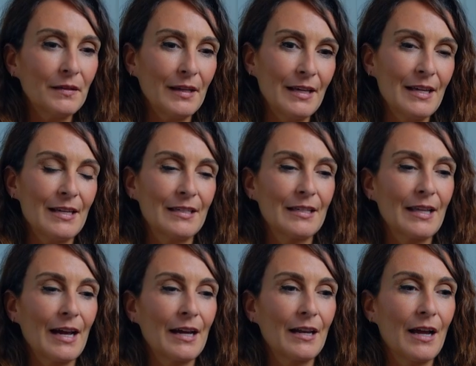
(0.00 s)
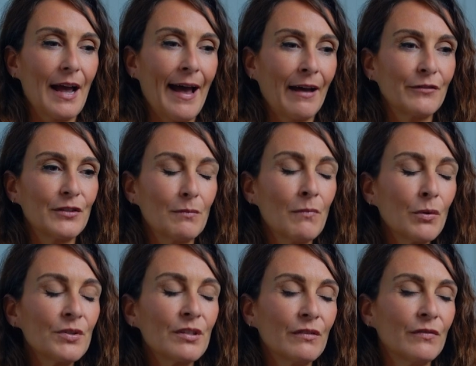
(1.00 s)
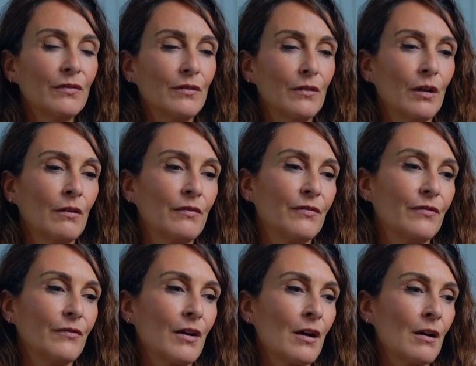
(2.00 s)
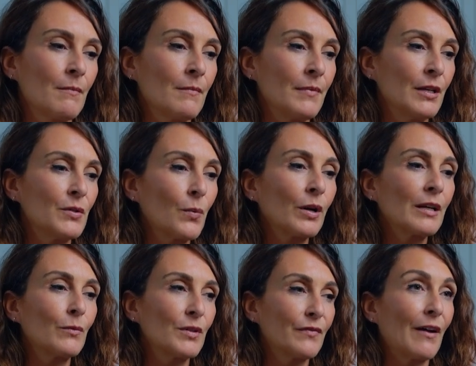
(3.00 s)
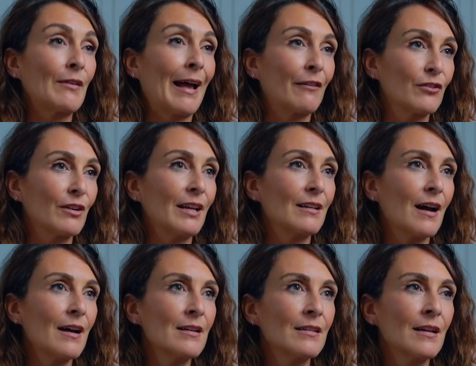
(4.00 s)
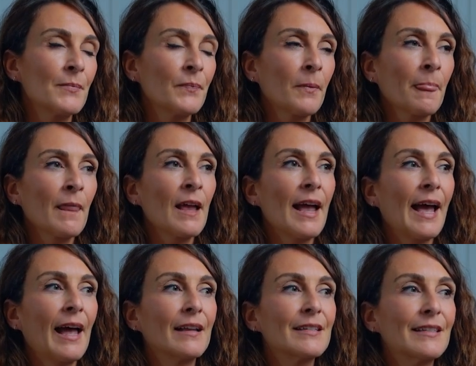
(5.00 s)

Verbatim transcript: thing is, is that after most of, of um, his work was found after he died, and